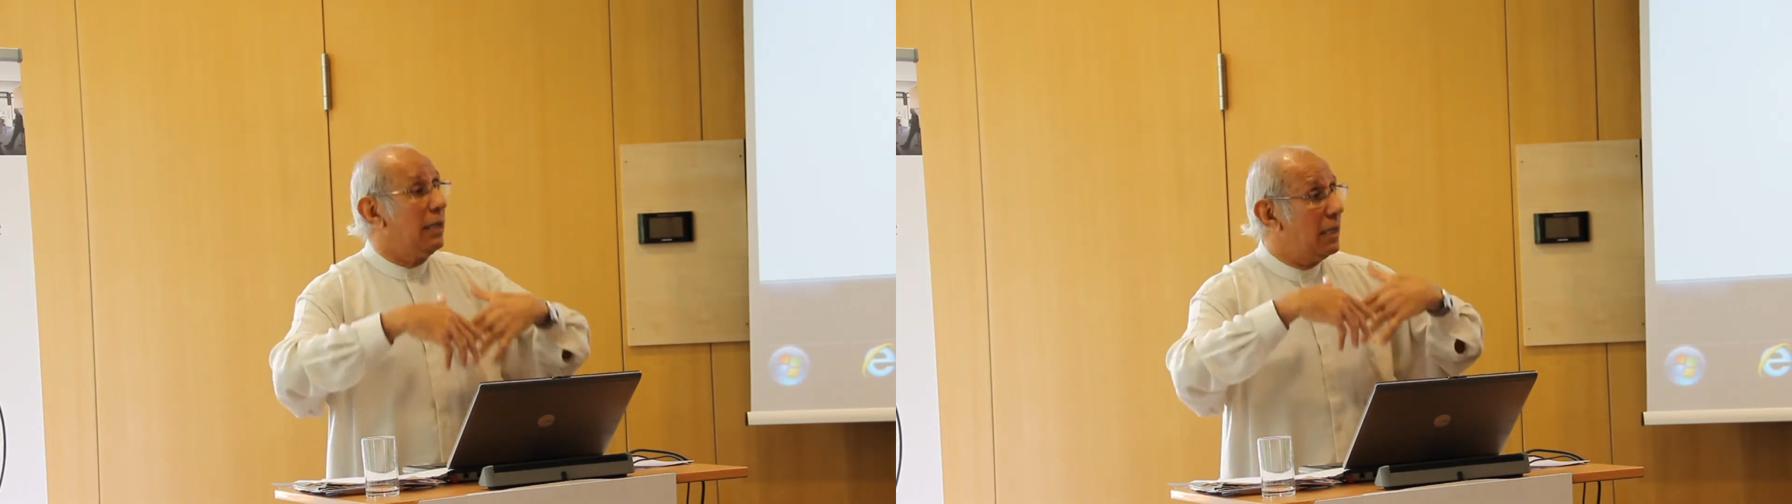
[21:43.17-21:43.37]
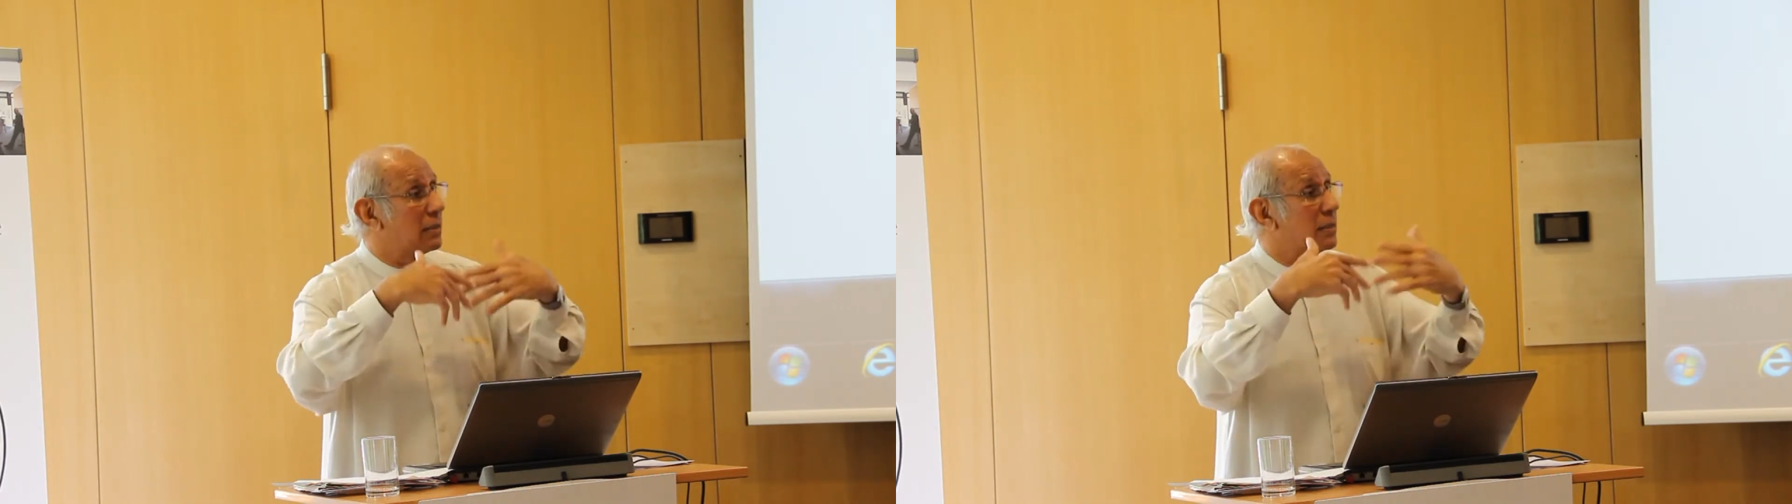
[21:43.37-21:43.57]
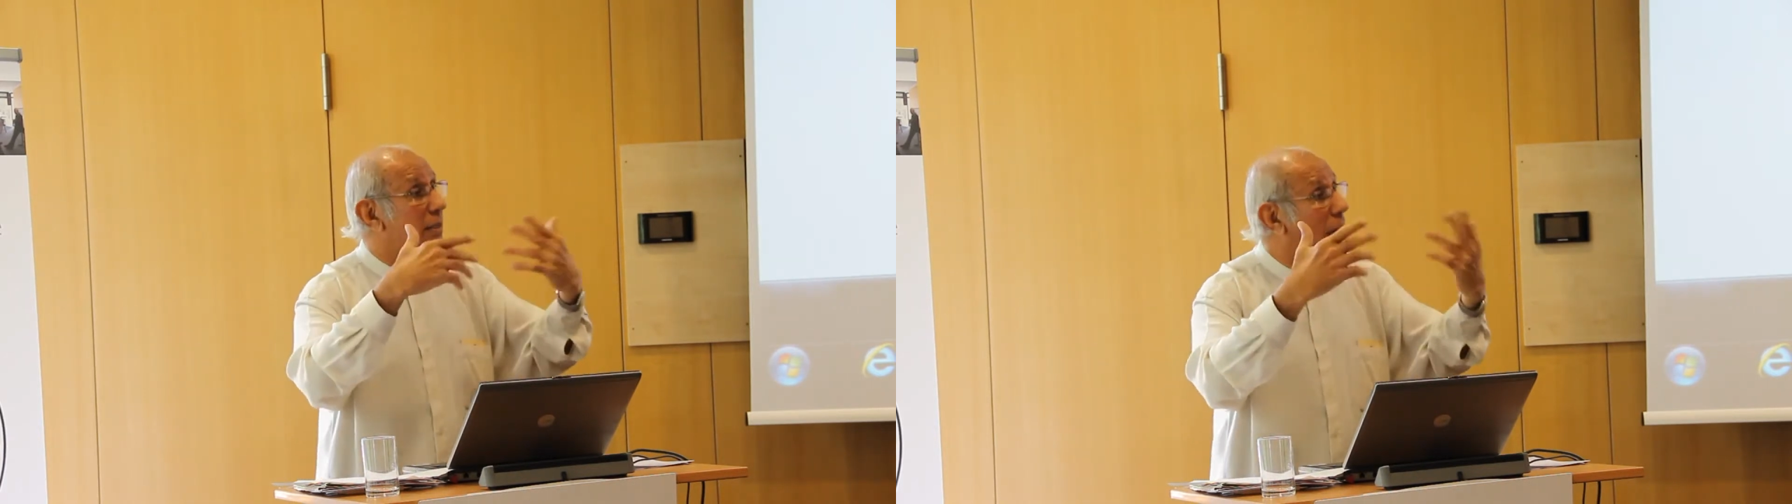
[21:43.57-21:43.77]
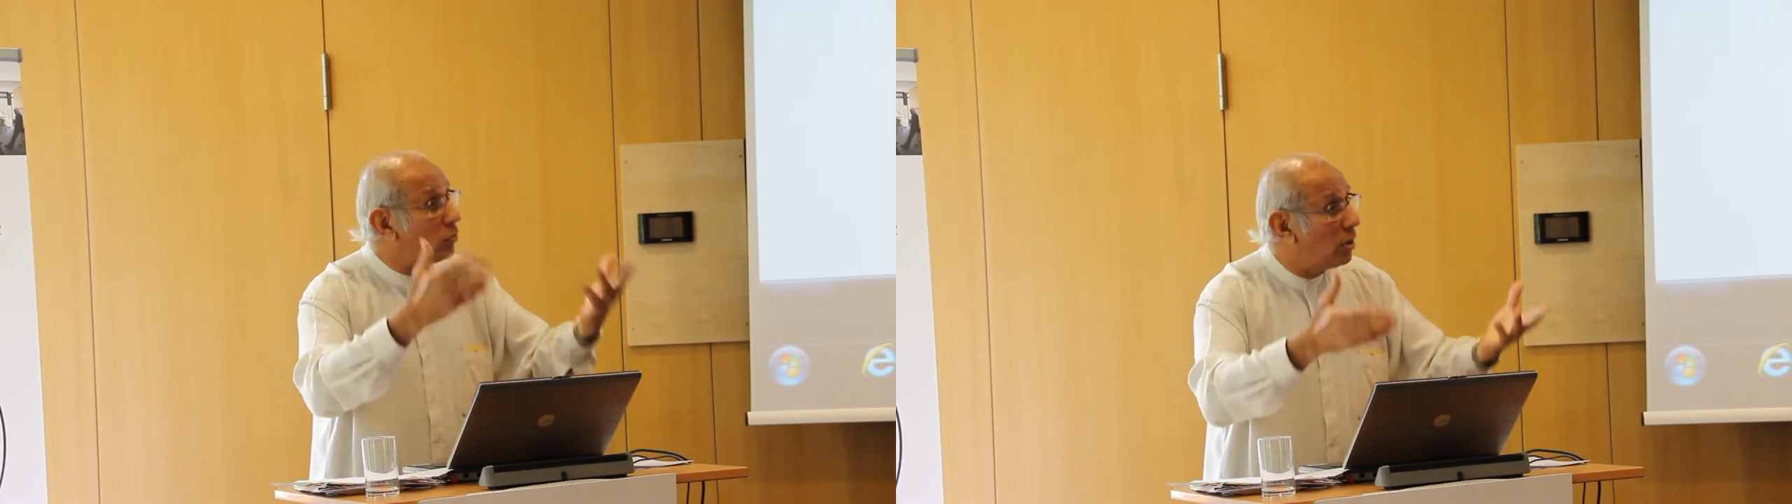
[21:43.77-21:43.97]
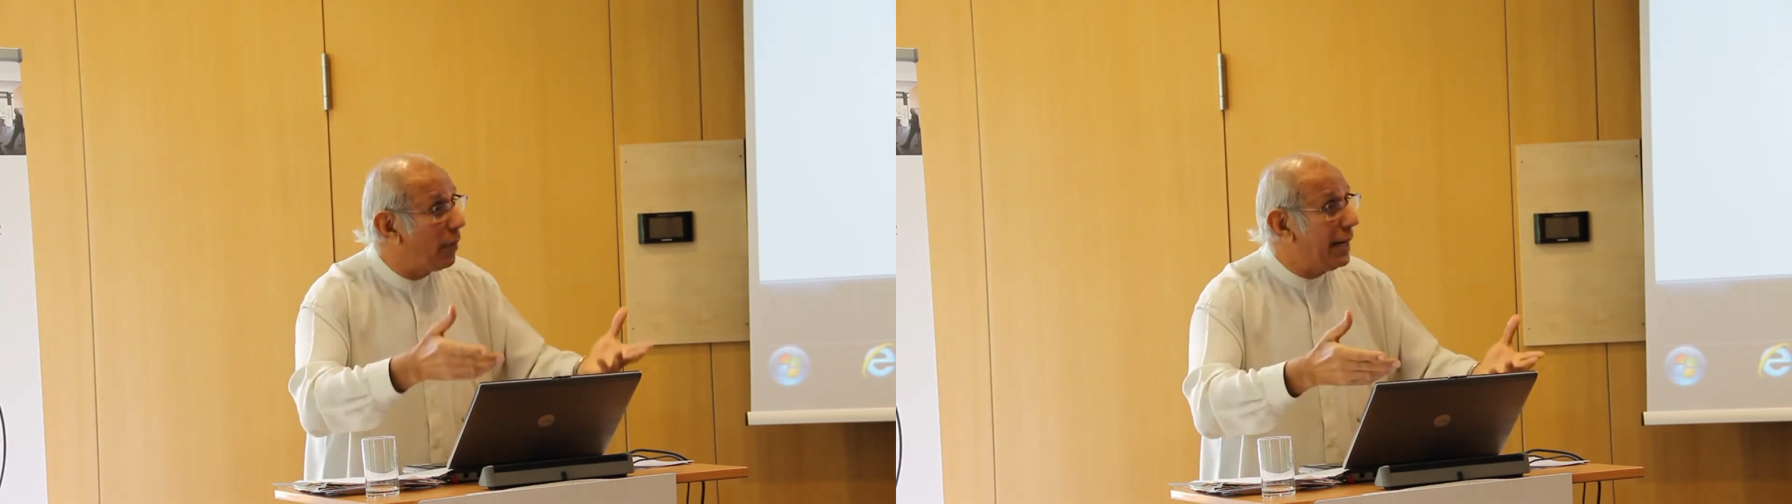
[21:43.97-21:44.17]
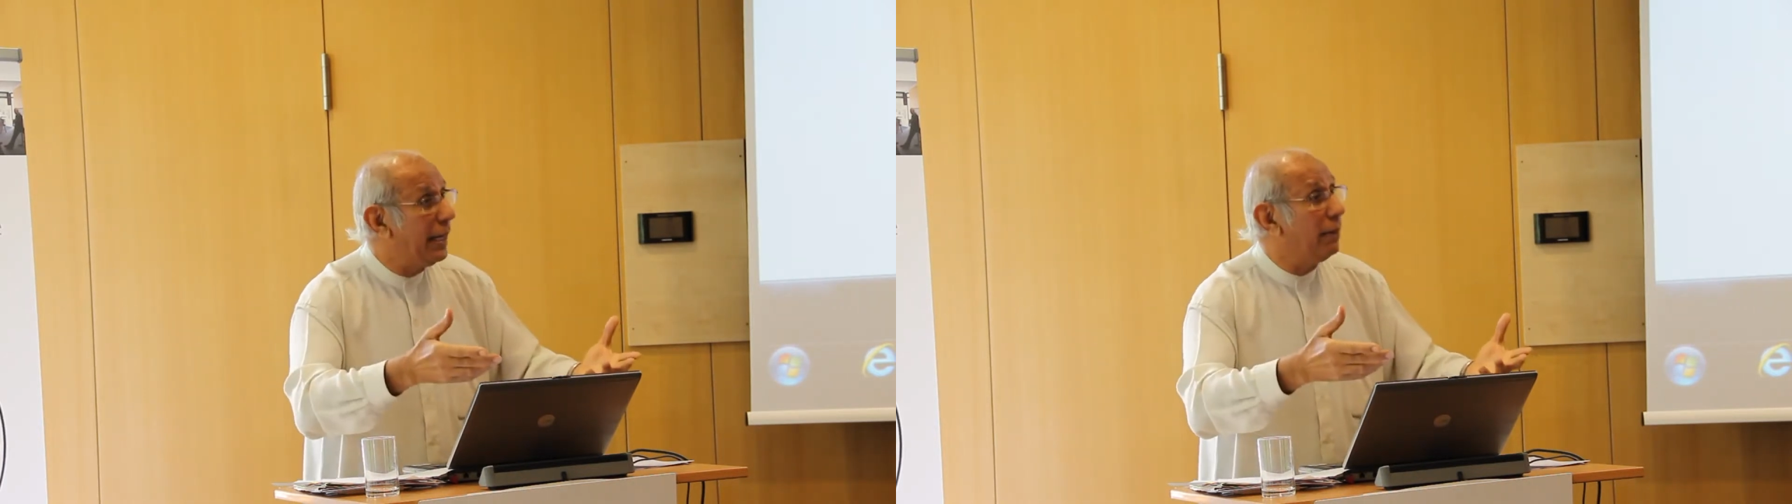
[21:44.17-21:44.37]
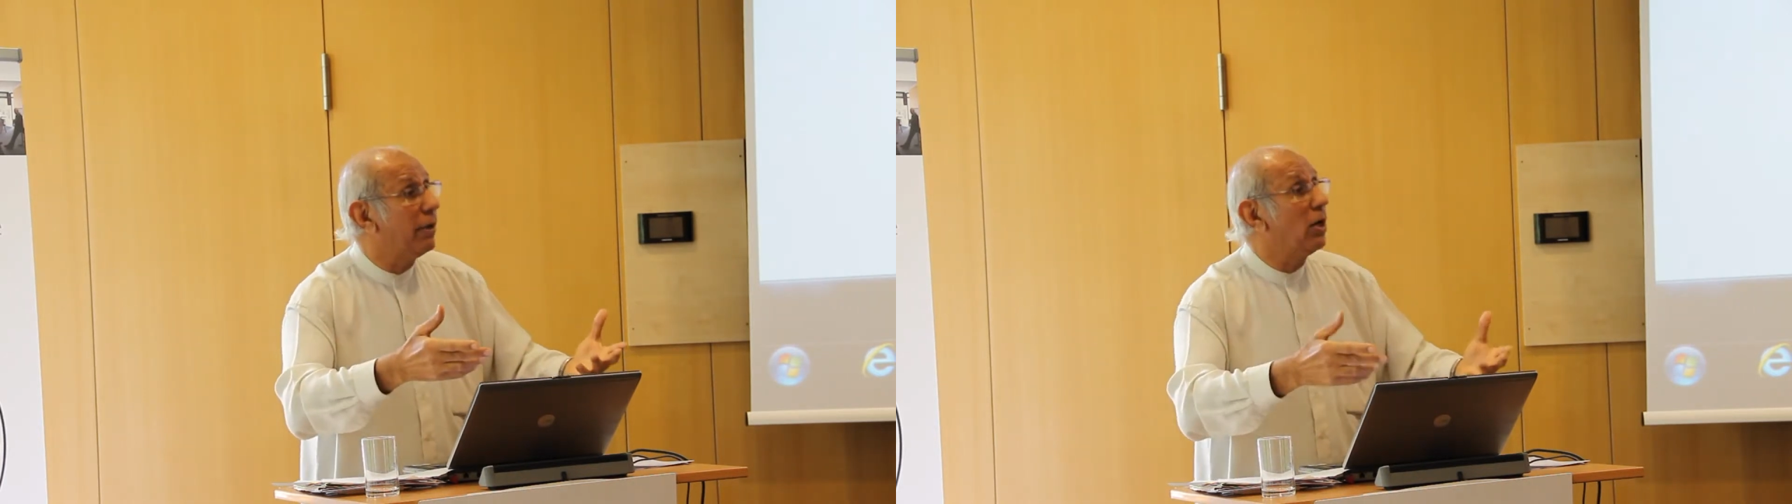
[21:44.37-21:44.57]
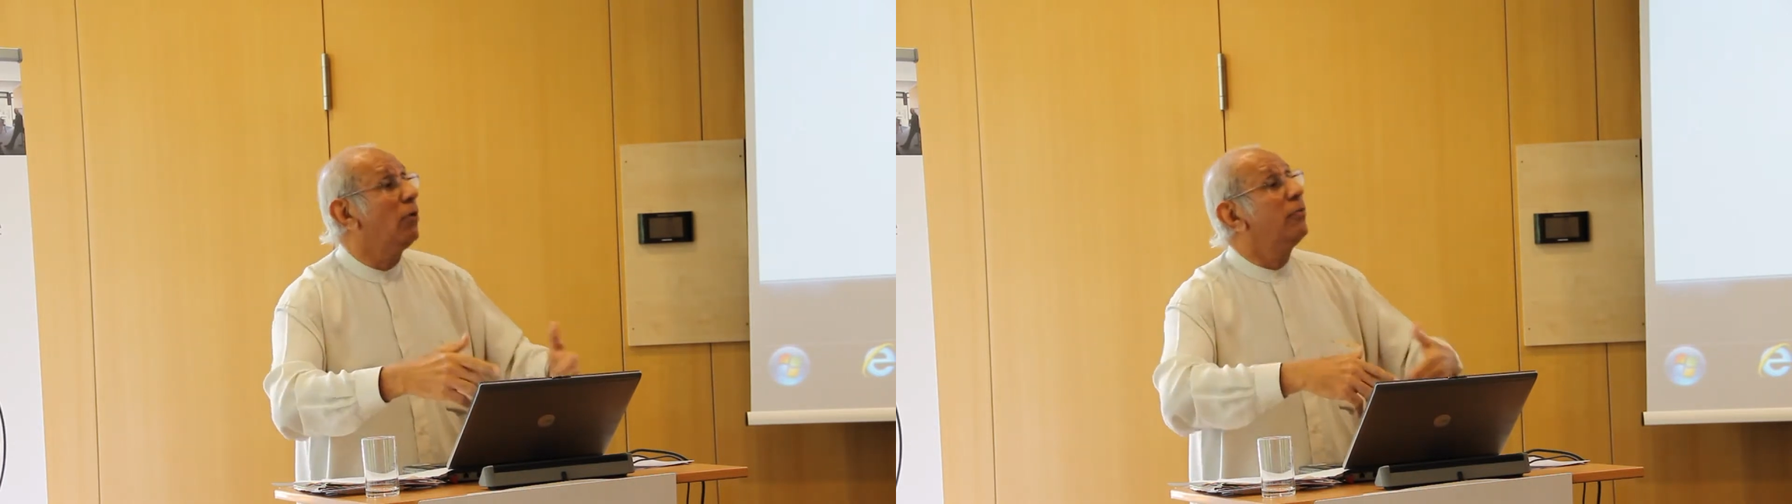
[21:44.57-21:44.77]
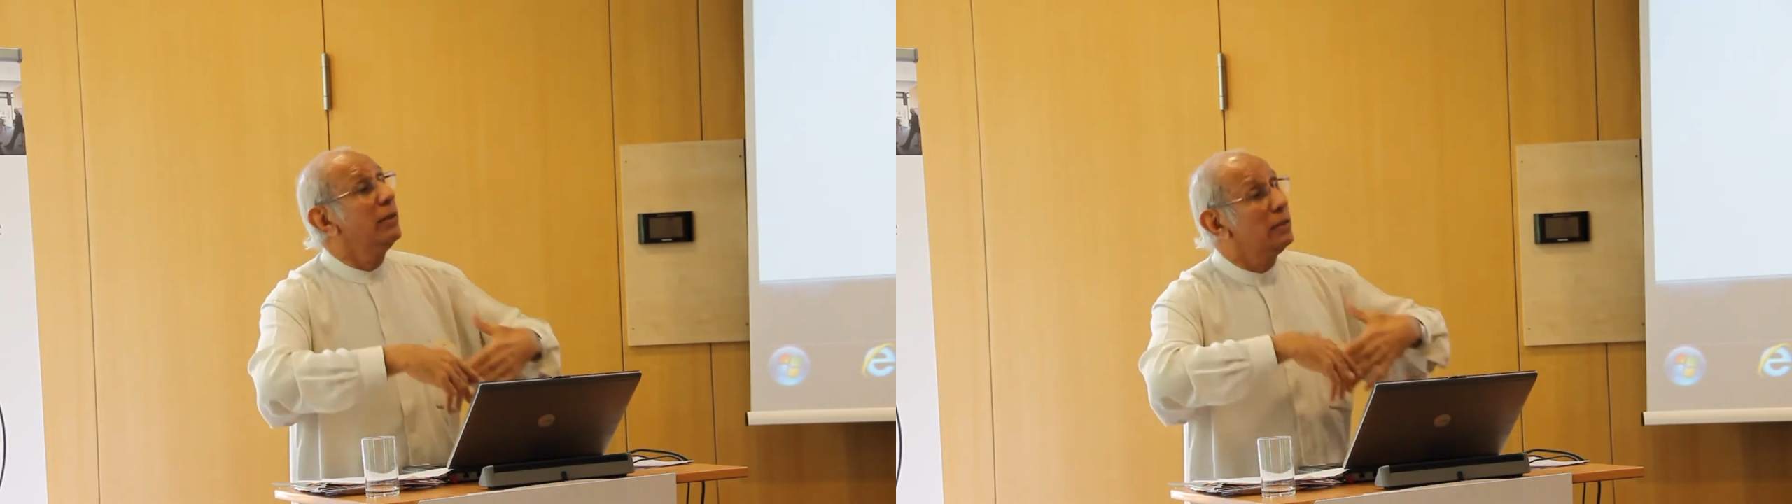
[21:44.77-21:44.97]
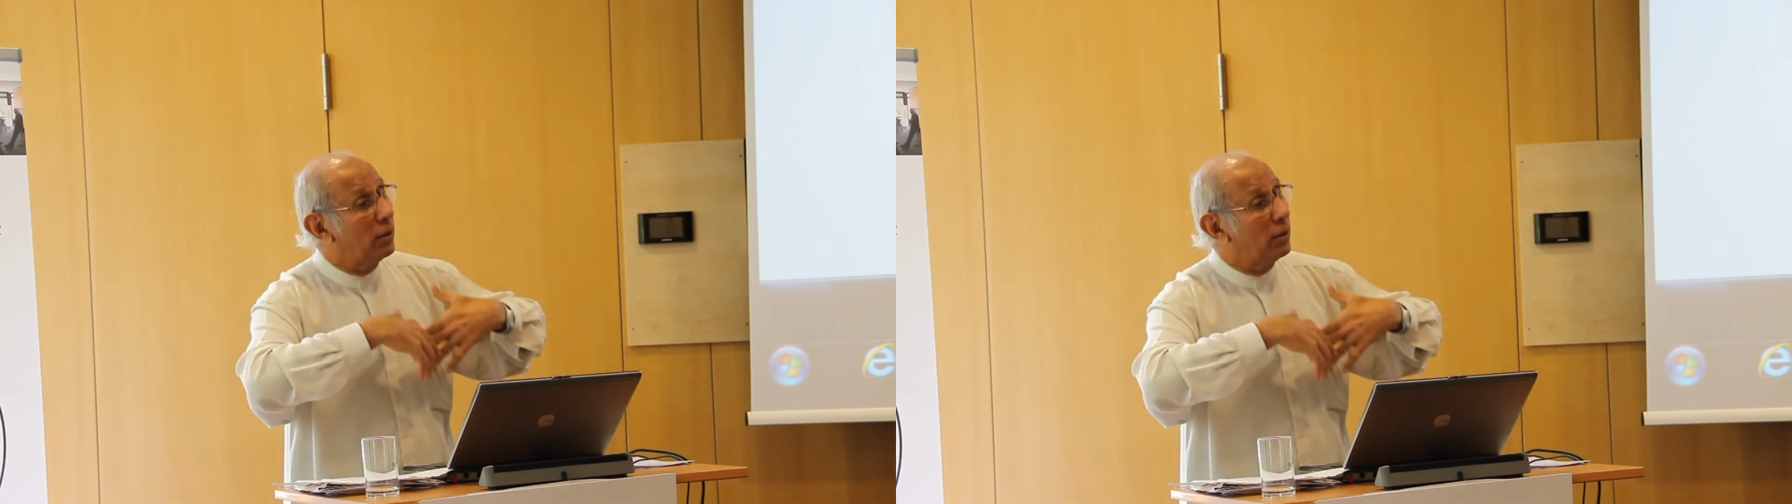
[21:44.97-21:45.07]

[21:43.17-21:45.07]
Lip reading: is countervailing very often,